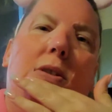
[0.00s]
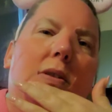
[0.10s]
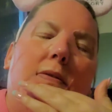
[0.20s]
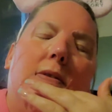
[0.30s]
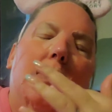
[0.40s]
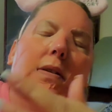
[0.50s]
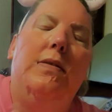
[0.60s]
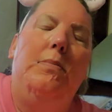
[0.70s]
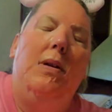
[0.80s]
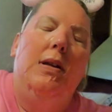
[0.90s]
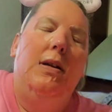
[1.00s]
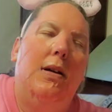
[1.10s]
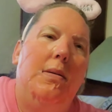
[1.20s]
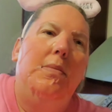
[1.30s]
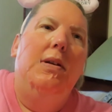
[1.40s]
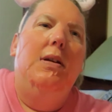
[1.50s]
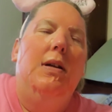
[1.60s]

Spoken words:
Jennifer Loves Makeup.